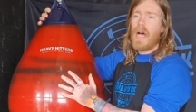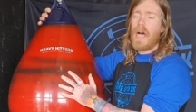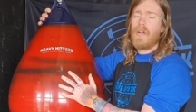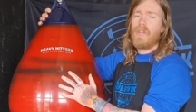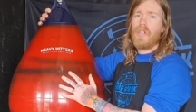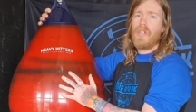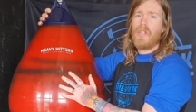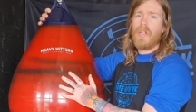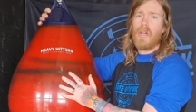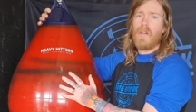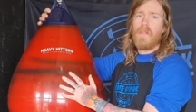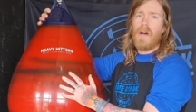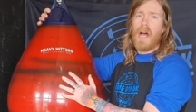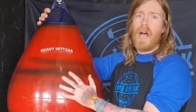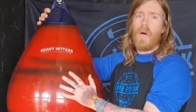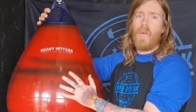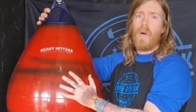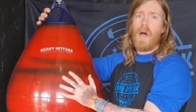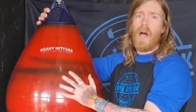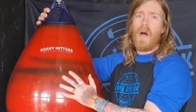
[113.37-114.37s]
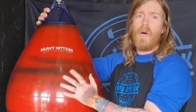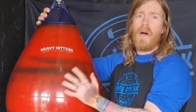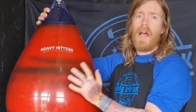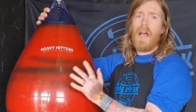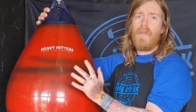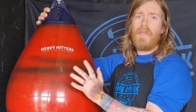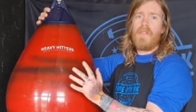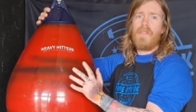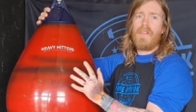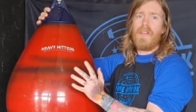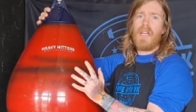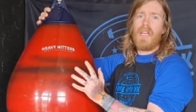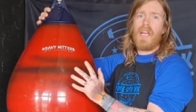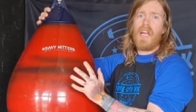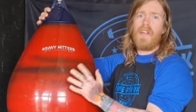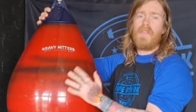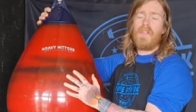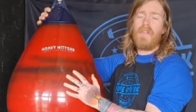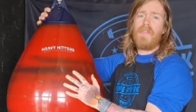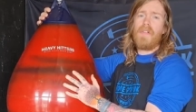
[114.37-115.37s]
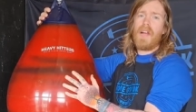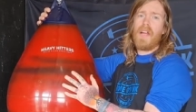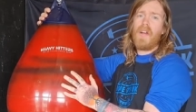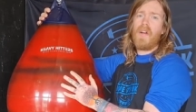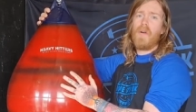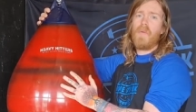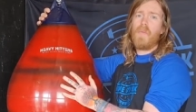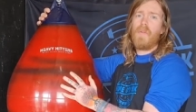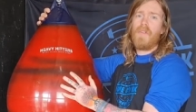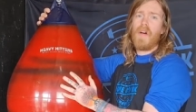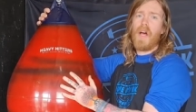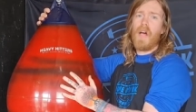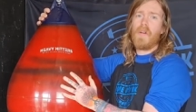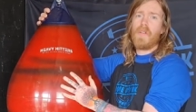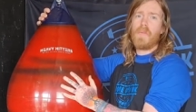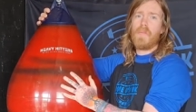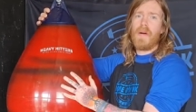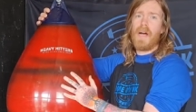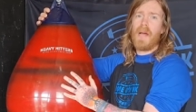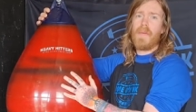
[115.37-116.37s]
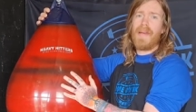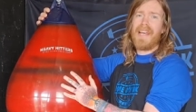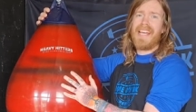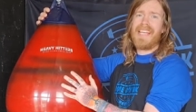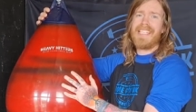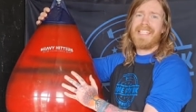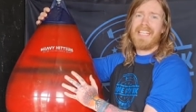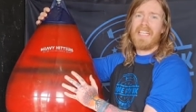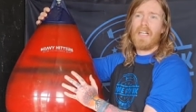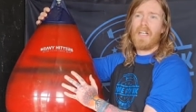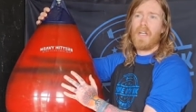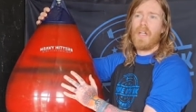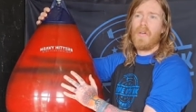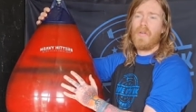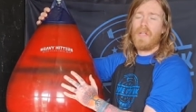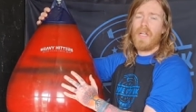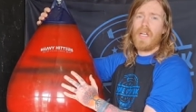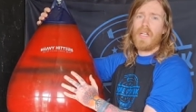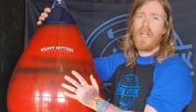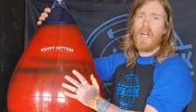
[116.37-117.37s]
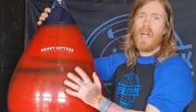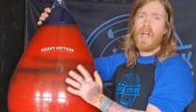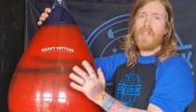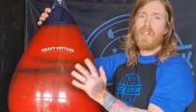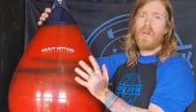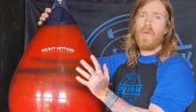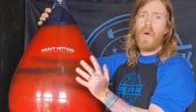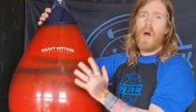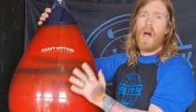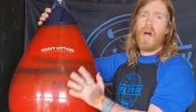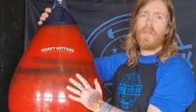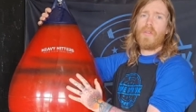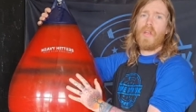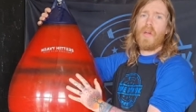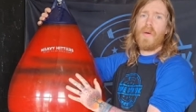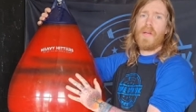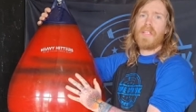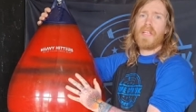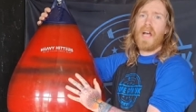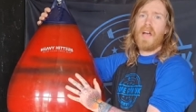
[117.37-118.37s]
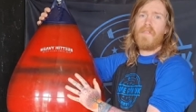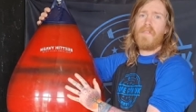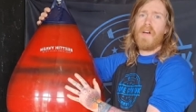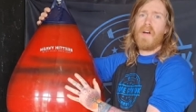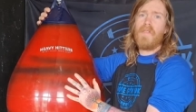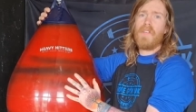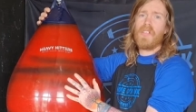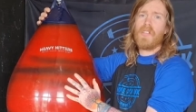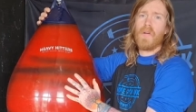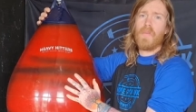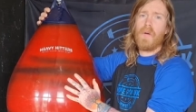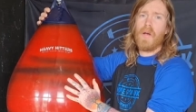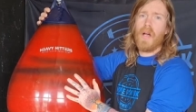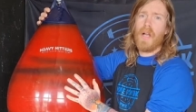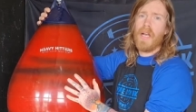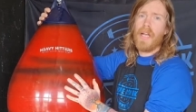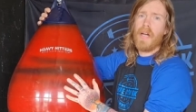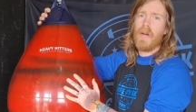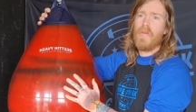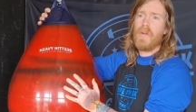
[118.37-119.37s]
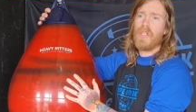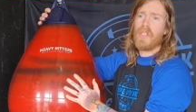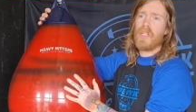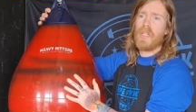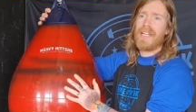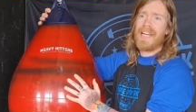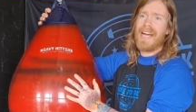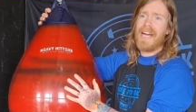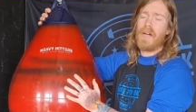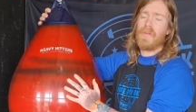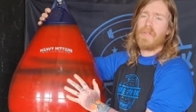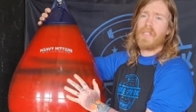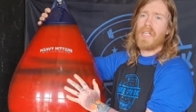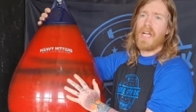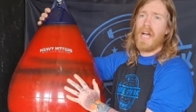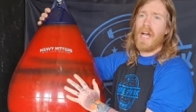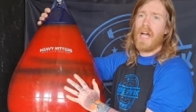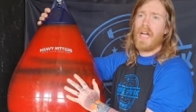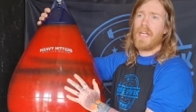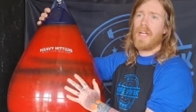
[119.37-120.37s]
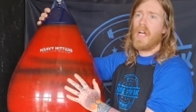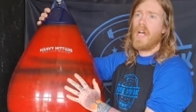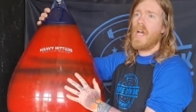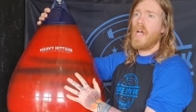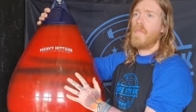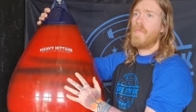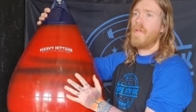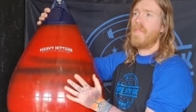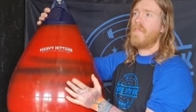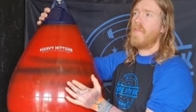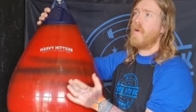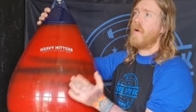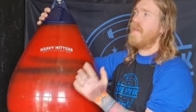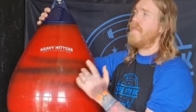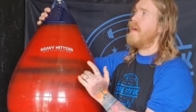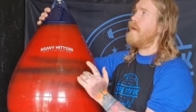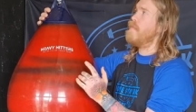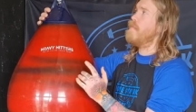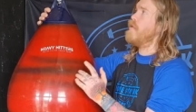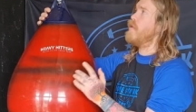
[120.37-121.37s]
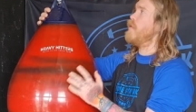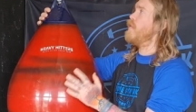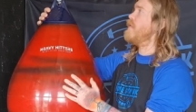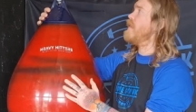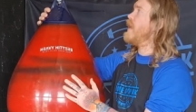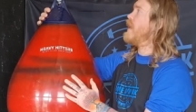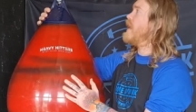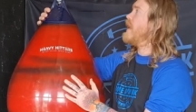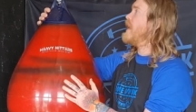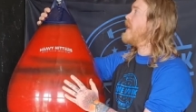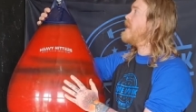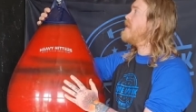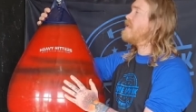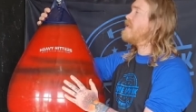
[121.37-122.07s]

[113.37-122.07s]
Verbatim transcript: how do you do that? Well, everything you need for filling up with a hose pipe is included. So what I'll do is I filled this up earlier, originally outside, before I then moved it